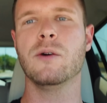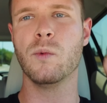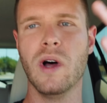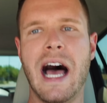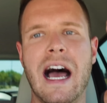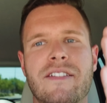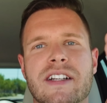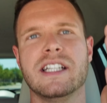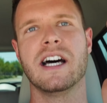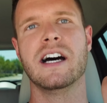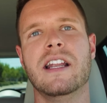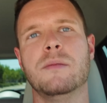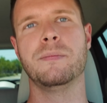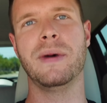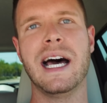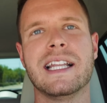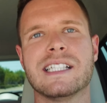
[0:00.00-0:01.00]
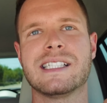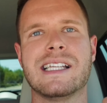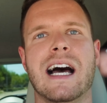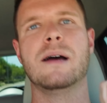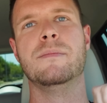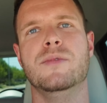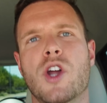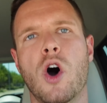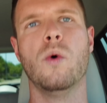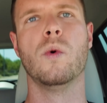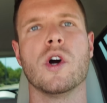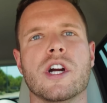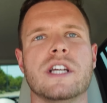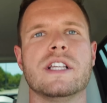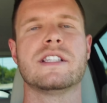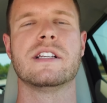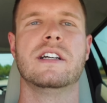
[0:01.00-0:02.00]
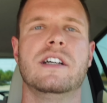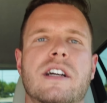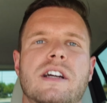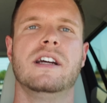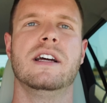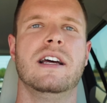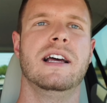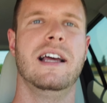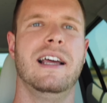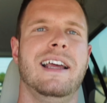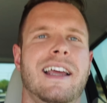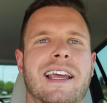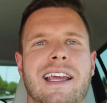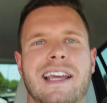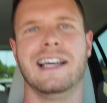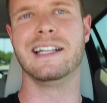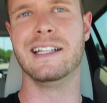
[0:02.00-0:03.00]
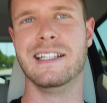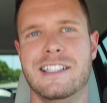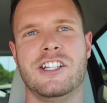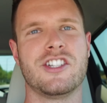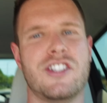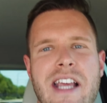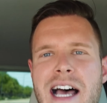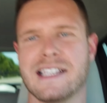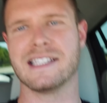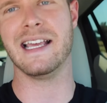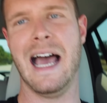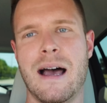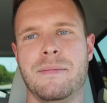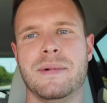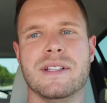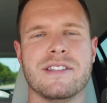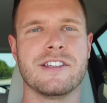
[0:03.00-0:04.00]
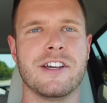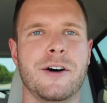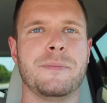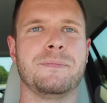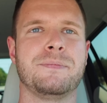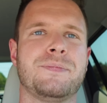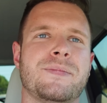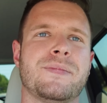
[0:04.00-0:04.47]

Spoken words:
We'll have it done by this time, no worries. And just hasn't happened, so.